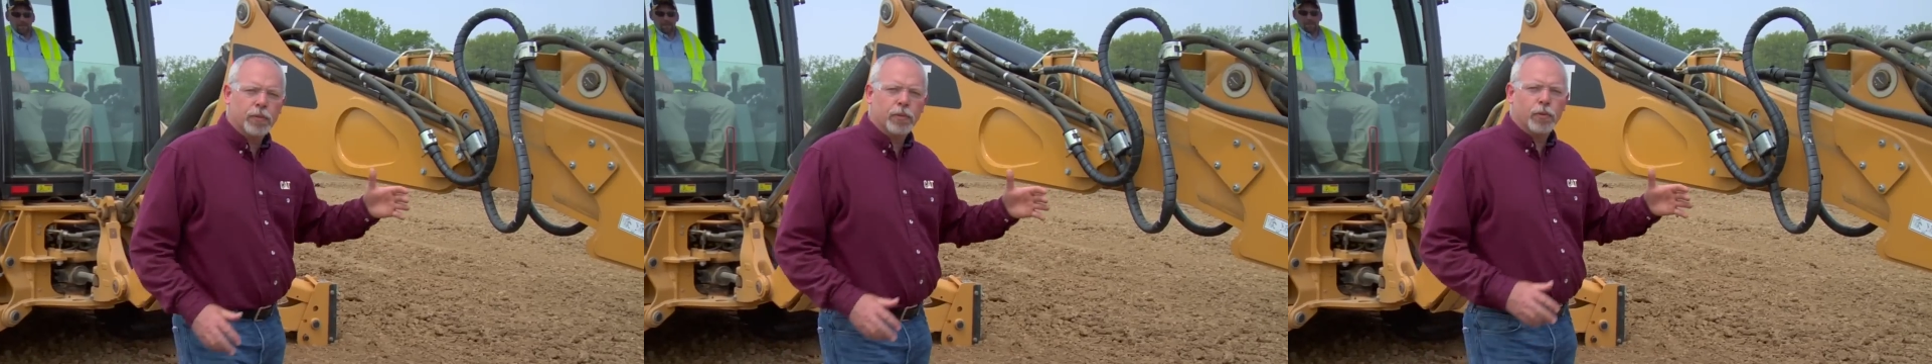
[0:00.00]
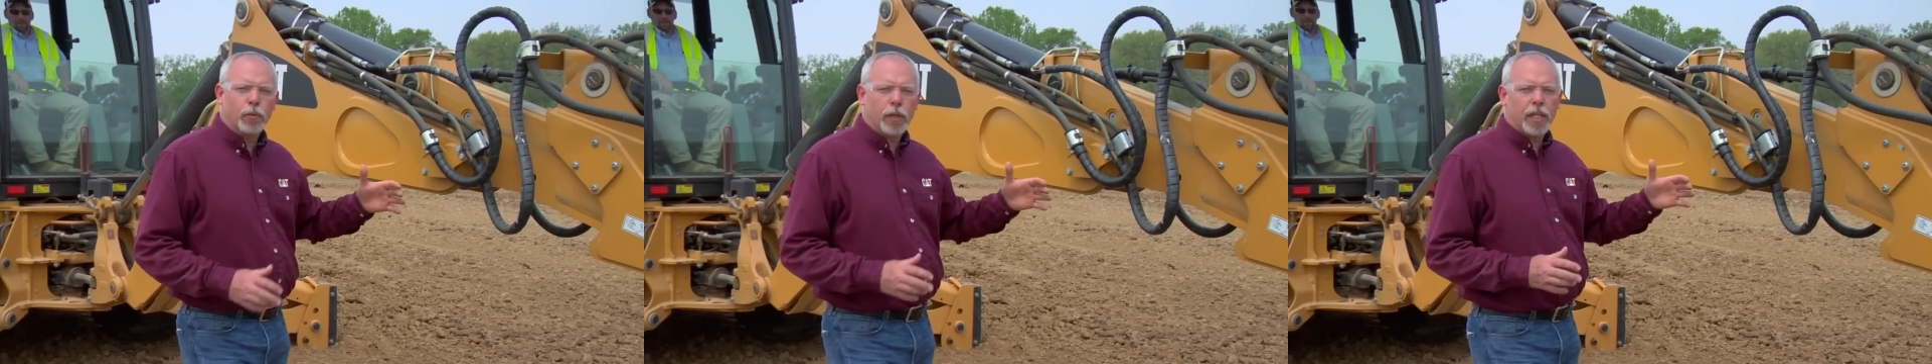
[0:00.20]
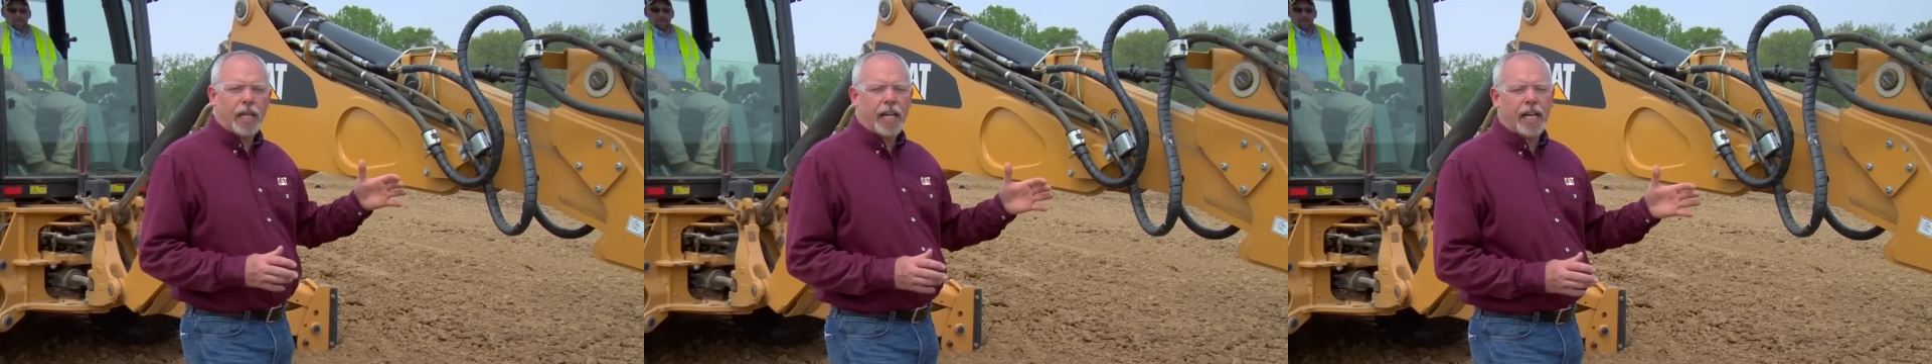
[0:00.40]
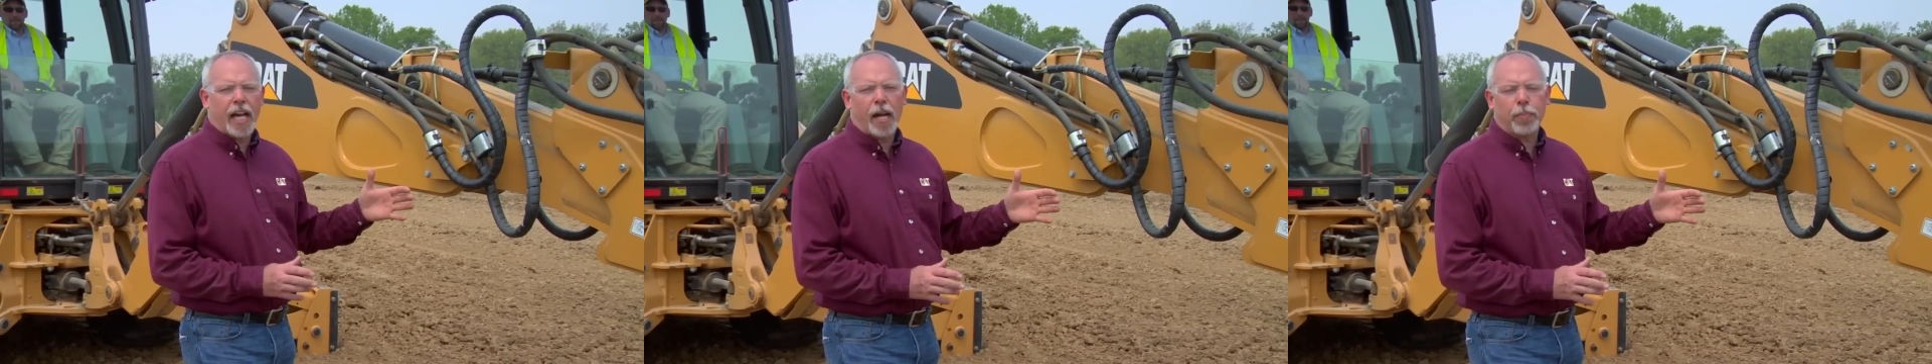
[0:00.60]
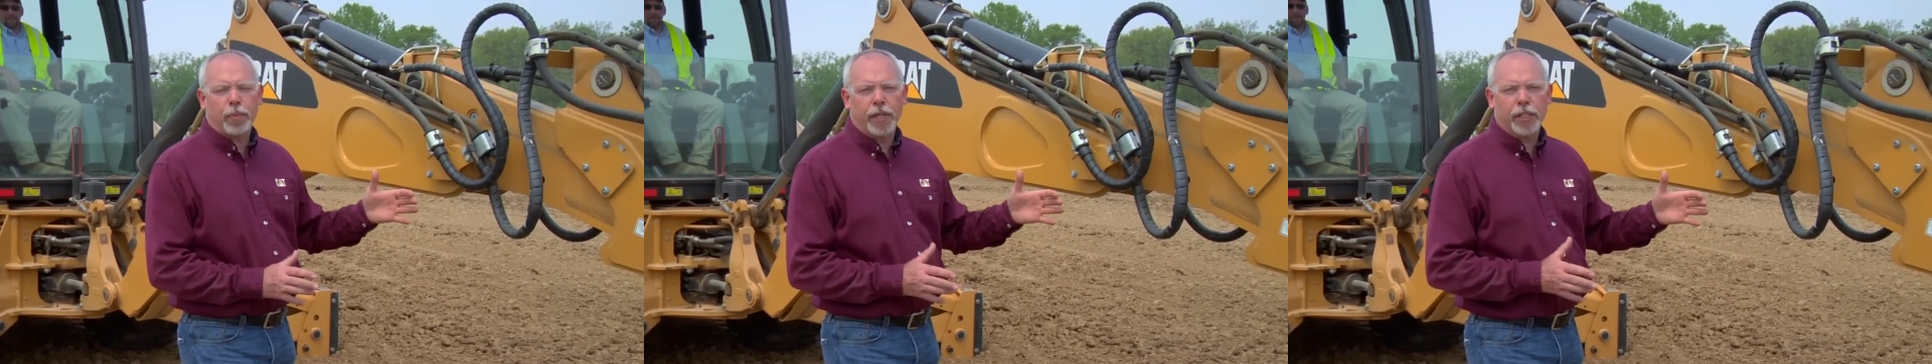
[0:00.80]
what a lot of
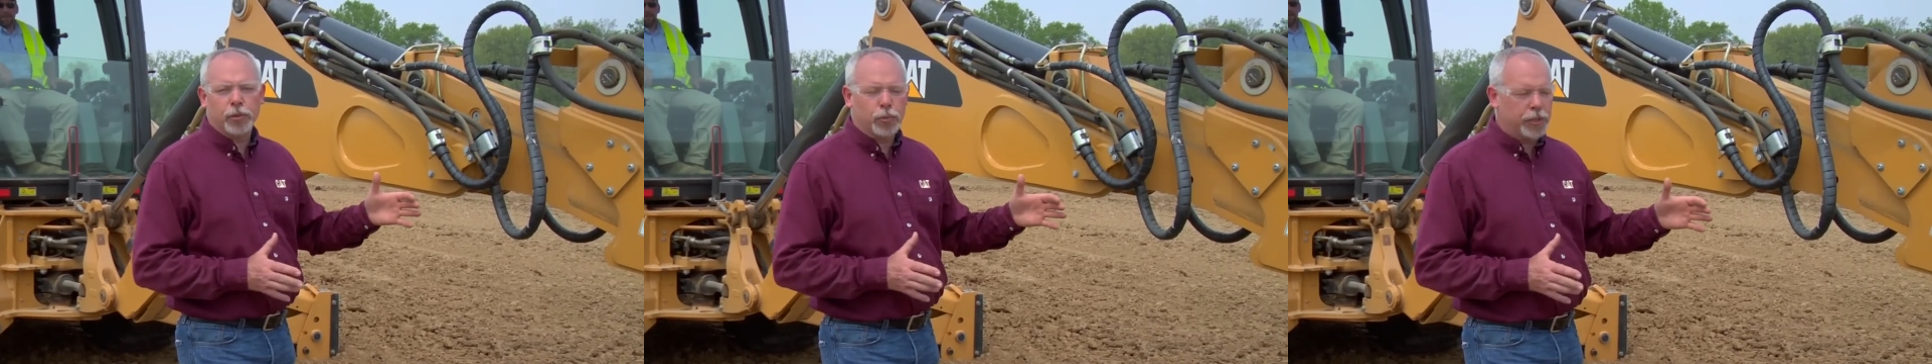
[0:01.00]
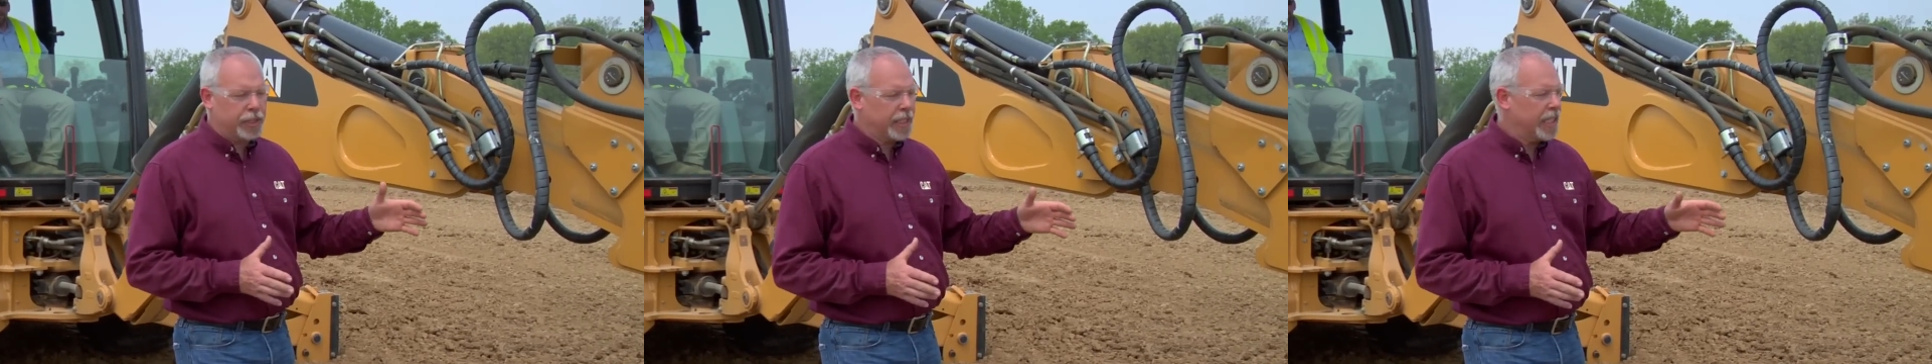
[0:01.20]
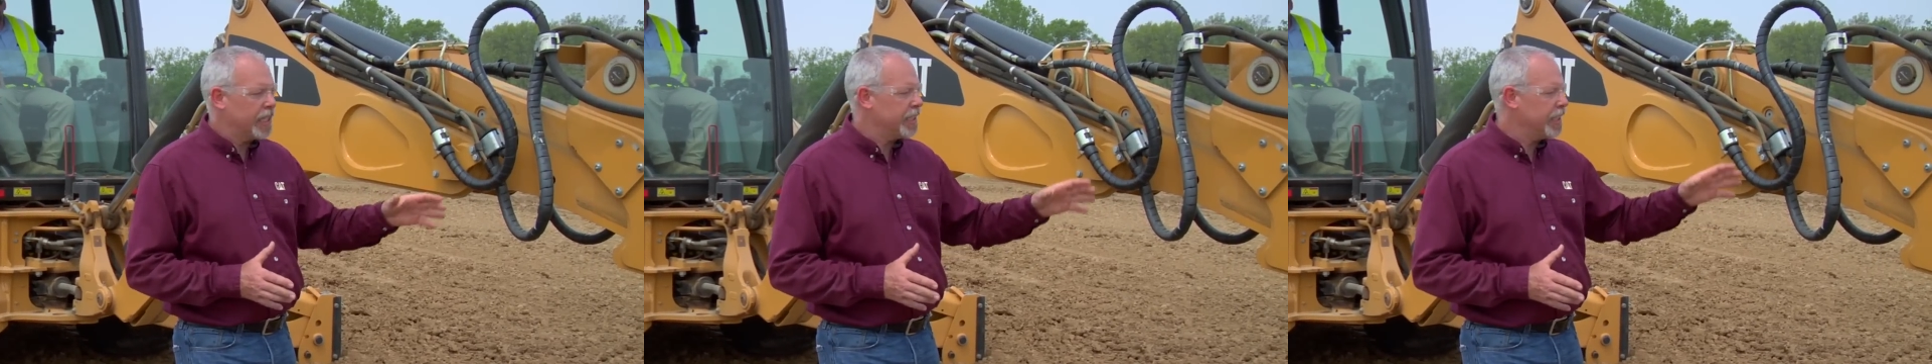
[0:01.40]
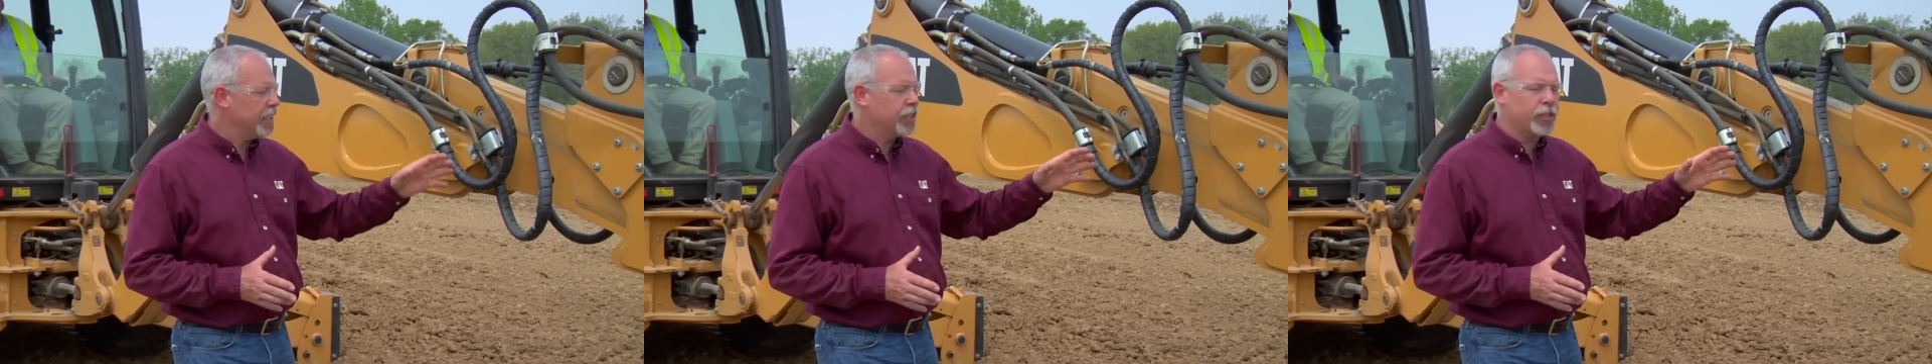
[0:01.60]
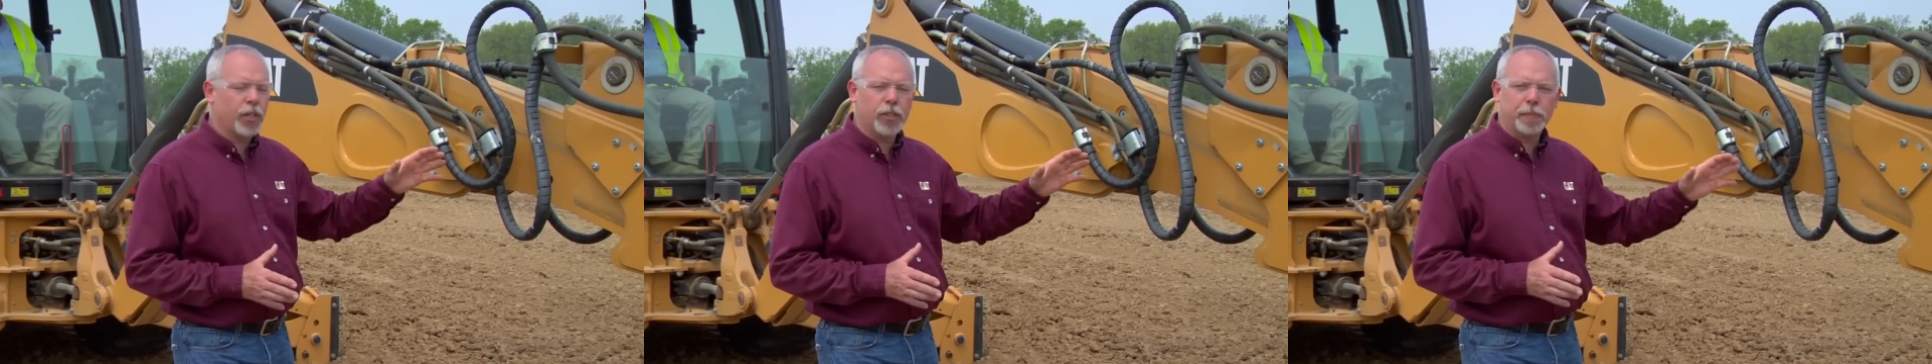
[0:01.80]
operators will see is
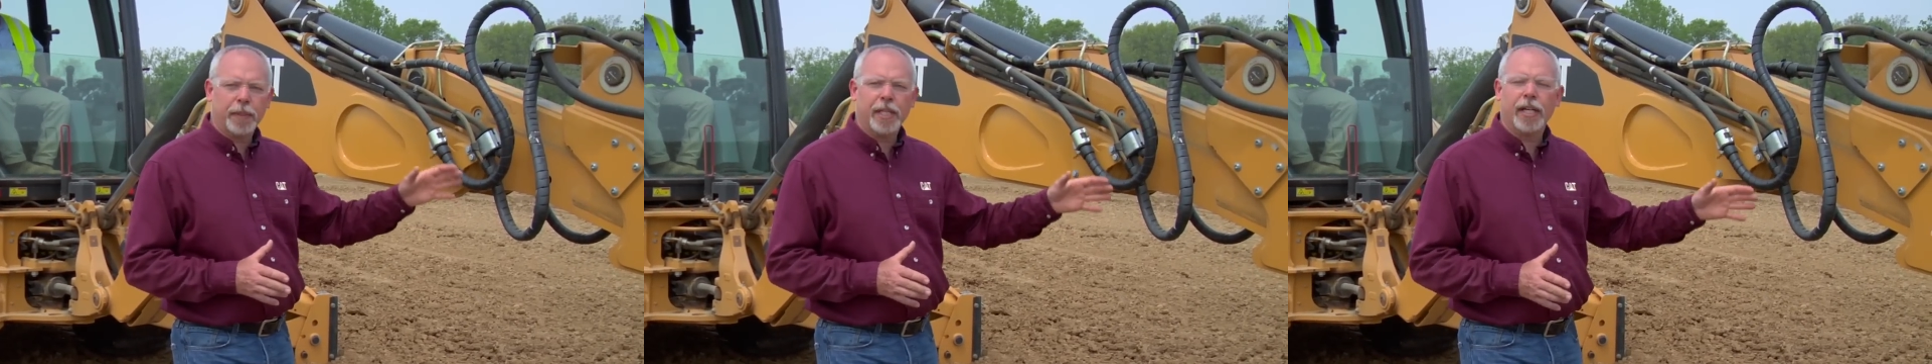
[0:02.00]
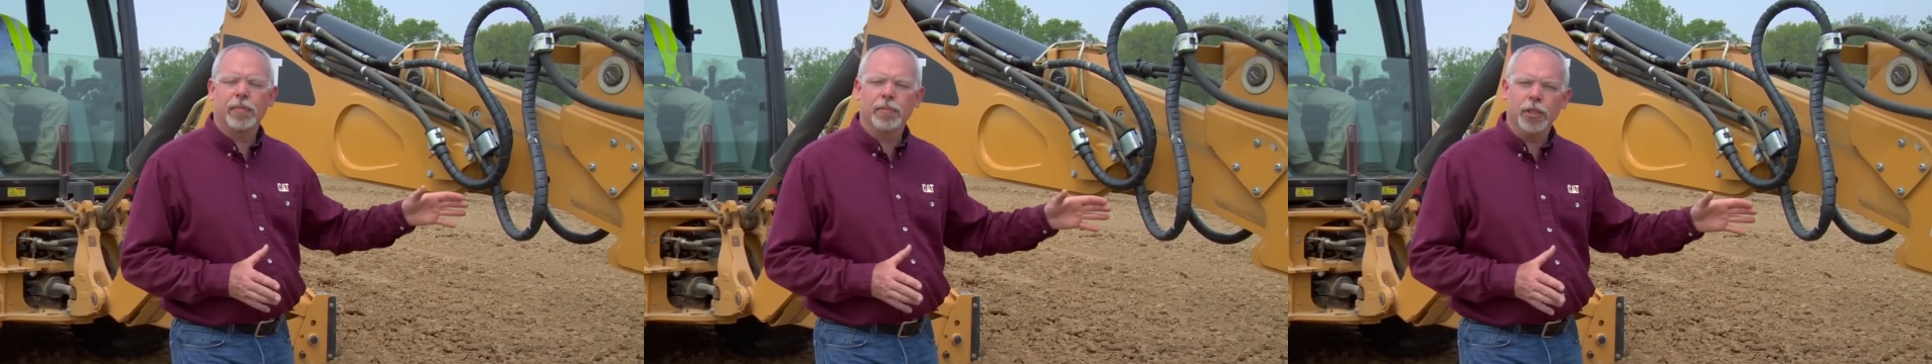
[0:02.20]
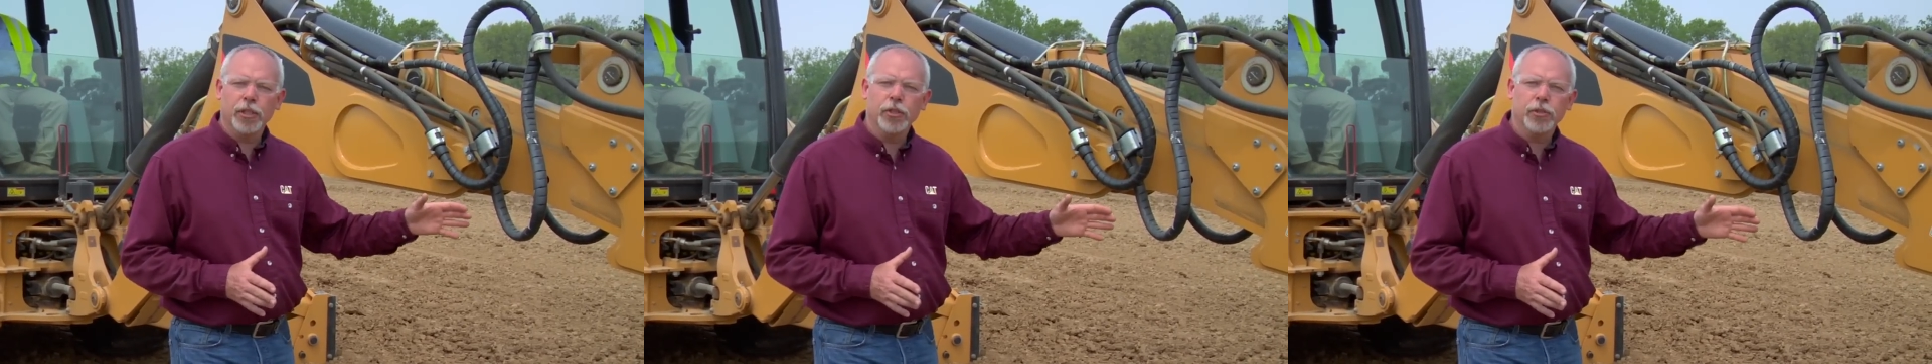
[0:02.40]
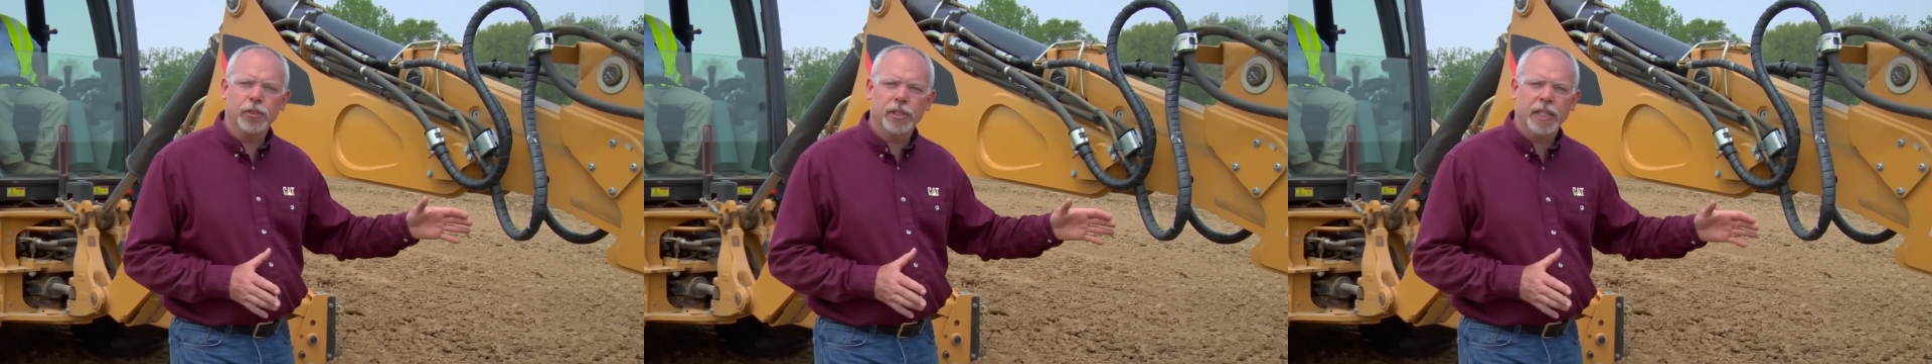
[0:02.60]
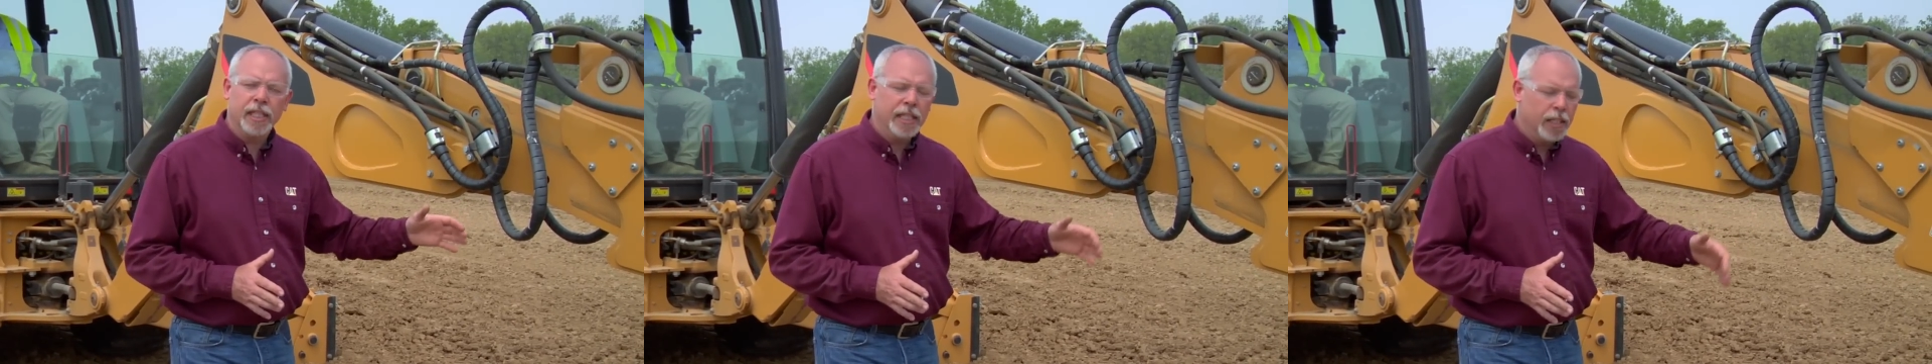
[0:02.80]
these start to become
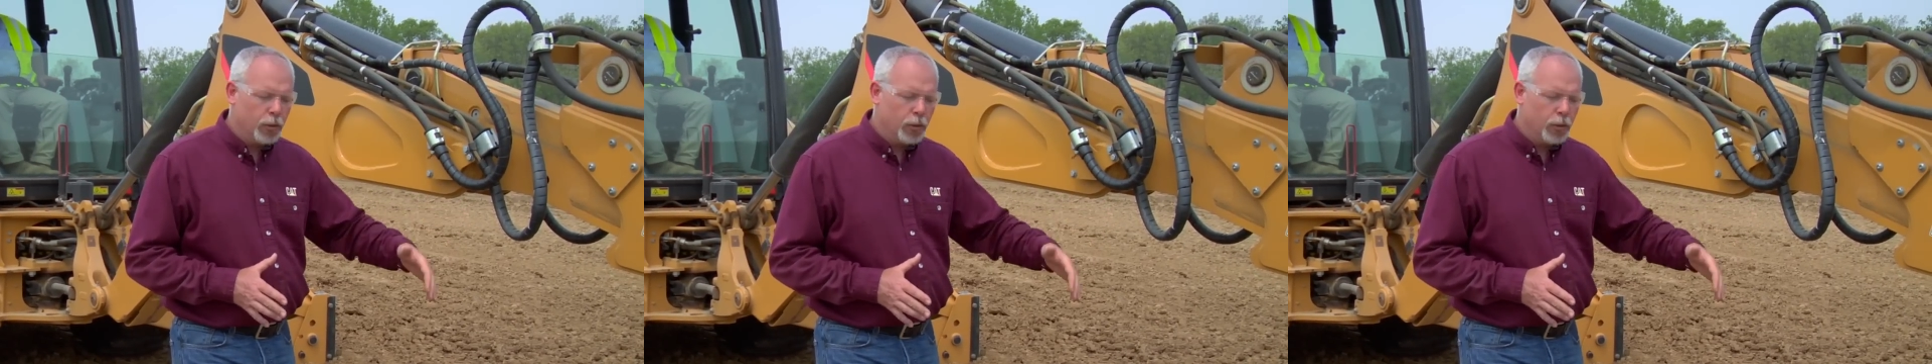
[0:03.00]
loose